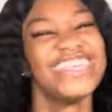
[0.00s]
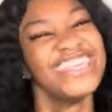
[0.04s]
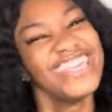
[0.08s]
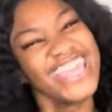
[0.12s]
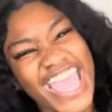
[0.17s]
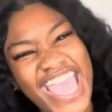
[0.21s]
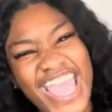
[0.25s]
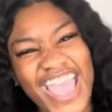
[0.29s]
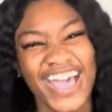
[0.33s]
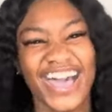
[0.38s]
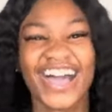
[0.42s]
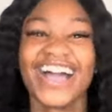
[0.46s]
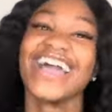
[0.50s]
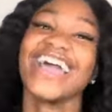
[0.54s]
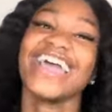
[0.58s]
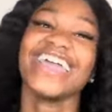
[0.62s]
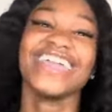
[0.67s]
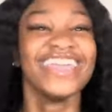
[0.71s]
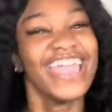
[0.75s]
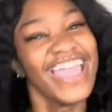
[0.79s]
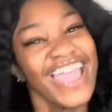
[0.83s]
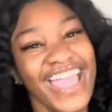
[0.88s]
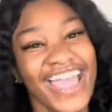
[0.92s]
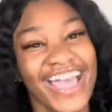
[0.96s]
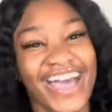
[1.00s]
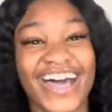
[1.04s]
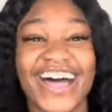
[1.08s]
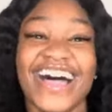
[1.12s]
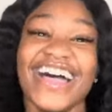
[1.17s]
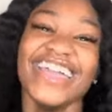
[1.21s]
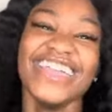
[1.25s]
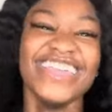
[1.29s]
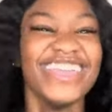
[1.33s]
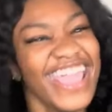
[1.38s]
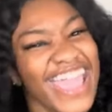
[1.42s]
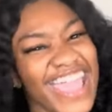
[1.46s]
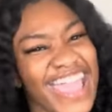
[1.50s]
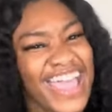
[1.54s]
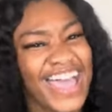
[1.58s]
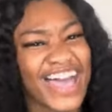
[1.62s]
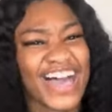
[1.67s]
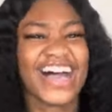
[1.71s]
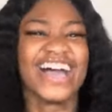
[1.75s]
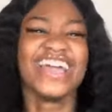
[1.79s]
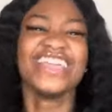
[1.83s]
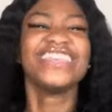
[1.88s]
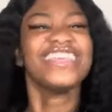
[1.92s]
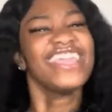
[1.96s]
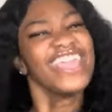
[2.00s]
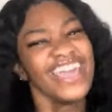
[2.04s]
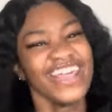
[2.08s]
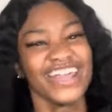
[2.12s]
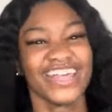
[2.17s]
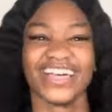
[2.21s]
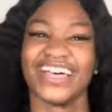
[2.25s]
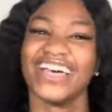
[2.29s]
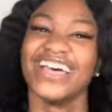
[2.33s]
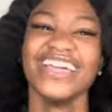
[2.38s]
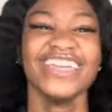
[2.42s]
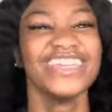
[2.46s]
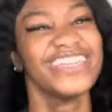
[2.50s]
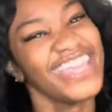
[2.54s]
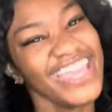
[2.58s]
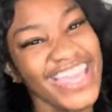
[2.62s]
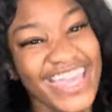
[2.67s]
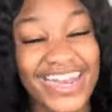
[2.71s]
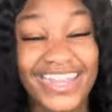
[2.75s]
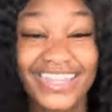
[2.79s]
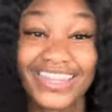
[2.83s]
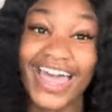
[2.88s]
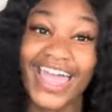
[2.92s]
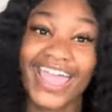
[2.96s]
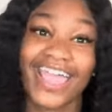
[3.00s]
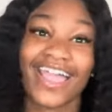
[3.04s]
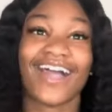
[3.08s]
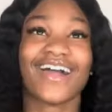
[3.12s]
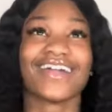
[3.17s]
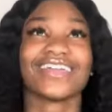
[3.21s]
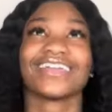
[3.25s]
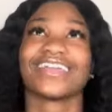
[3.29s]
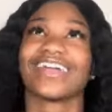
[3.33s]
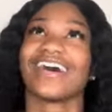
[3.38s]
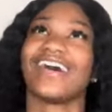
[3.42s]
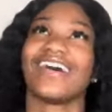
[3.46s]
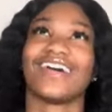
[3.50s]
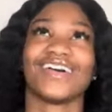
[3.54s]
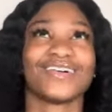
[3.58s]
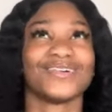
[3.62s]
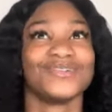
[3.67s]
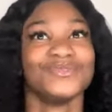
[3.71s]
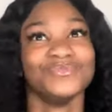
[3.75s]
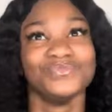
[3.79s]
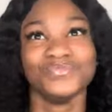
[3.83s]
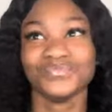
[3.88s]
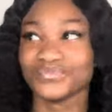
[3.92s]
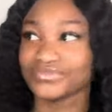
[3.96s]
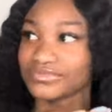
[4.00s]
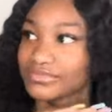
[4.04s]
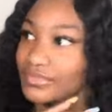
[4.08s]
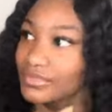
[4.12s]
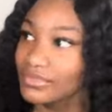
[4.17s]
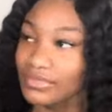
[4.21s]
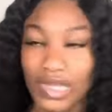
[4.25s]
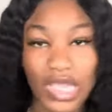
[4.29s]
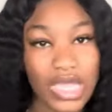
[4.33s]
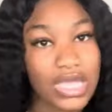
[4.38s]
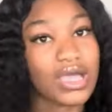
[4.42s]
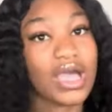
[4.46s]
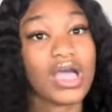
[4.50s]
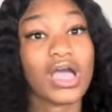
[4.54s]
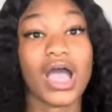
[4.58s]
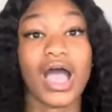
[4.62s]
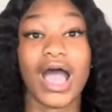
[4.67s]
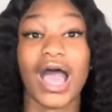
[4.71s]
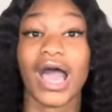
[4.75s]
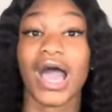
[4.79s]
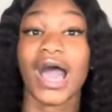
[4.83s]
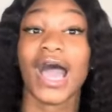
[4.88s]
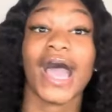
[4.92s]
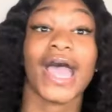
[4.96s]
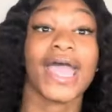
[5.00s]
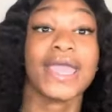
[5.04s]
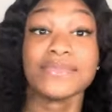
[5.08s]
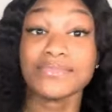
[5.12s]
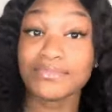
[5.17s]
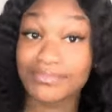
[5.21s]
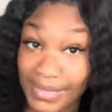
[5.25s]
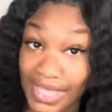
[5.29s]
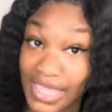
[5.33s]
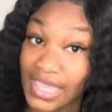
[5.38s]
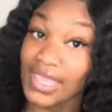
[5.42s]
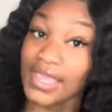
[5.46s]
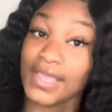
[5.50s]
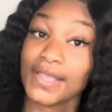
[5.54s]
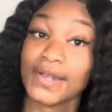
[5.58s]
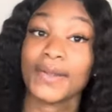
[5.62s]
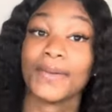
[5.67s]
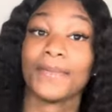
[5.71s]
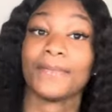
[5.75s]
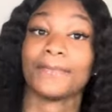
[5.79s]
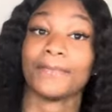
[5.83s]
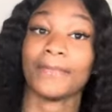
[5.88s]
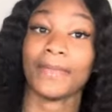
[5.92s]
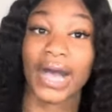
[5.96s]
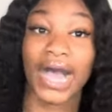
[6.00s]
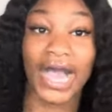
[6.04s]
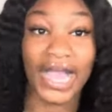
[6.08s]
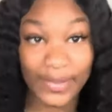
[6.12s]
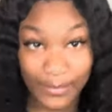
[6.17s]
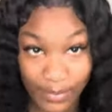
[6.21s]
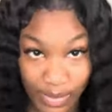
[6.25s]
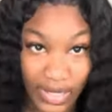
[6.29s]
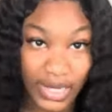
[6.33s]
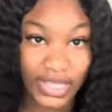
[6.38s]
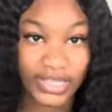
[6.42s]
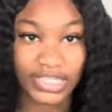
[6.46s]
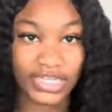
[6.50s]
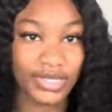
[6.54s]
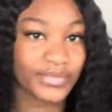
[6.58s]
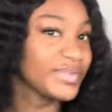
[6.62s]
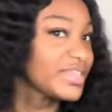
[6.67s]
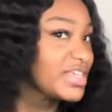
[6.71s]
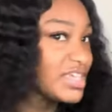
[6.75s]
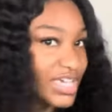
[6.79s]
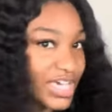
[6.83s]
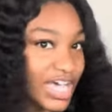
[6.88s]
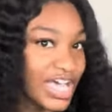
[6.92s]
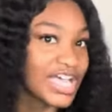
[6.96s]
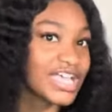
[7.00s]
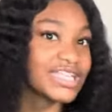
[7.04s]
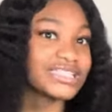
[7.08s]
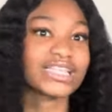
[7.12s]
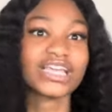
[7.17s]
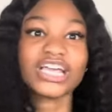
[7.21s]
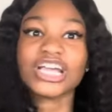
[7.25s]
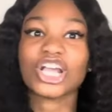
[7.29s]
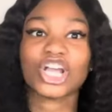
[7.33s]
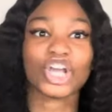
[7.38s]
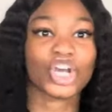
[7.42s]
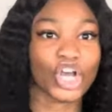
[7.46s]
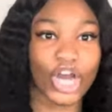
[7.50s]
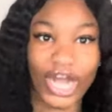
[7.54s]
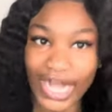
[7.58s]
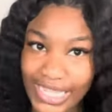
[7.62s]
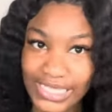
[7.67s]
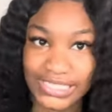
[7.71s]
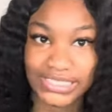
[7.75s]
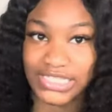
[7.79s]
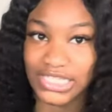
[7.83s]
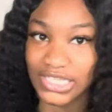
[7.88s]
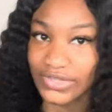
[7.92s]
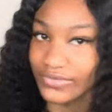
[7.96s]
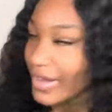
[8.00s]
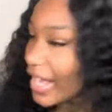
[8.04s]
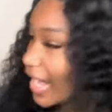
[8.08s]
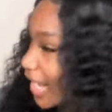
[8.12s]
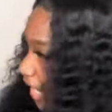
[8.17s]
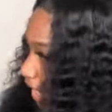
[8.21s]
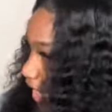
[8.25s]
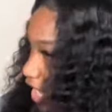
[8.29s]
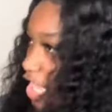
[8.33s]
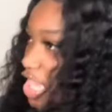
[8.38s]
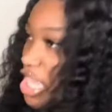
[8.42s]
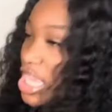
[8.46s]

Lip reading: yeah, get her. Like, y'all, hype man, my brother, because crazy, right?